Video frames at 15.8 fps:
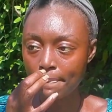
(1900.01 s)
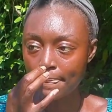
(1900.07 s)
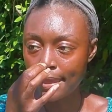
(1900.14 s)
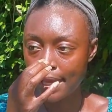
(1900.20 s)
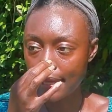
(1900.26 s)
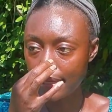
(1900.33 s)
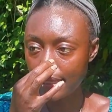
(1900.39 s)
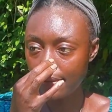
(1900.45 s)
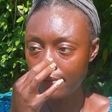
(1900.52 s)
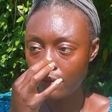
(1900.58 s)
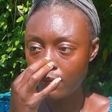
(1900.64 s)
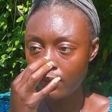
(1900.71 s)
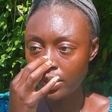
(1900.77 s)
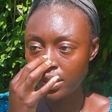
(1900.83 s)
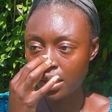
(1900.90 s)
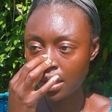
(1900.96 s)
that even
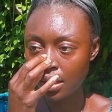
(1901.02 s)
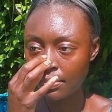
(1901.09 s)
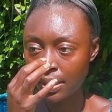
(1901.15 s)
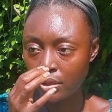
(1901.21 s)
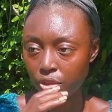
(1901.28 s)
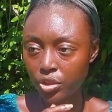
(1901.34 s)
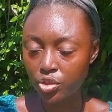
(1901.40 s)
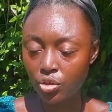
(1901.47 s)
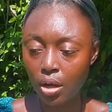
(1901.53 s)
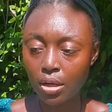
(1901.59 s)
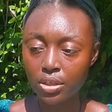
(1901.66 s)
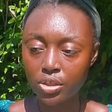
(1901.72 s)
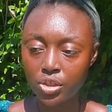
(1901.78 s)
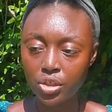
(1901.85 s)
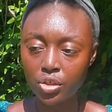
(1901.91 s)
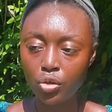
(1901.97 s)
when we talk about
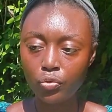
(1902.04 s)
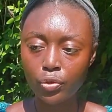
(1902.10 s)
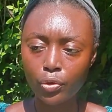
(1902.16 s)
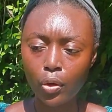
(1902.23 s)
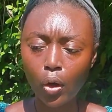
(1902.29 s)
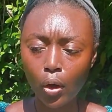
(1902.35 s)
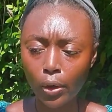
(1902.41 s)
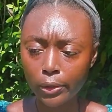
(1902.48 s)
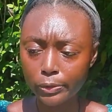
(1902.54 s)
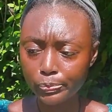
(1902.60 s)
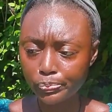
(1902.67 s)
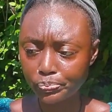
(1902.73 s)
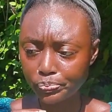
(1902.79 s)
astrology overall,